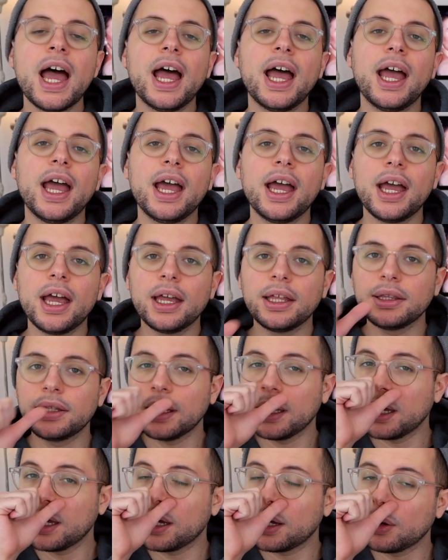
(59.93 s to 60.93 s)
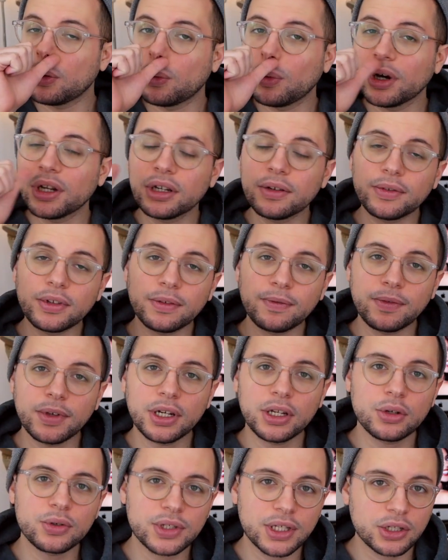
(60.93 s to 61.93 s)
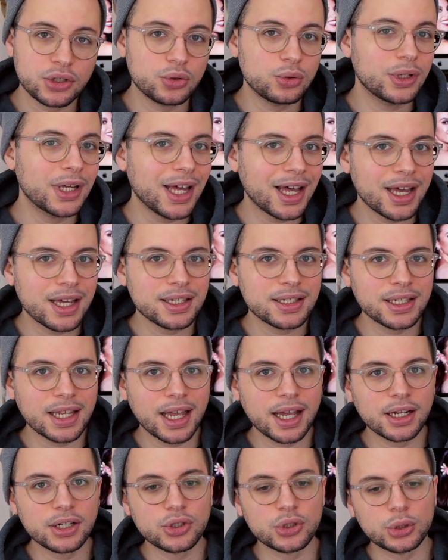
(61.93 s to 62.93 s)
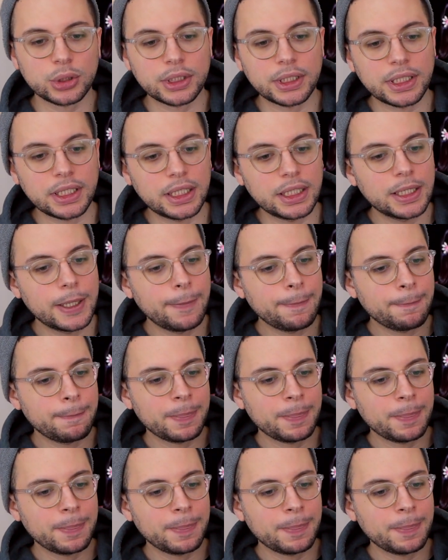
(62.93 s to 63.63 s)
And one of the videos that you guys actually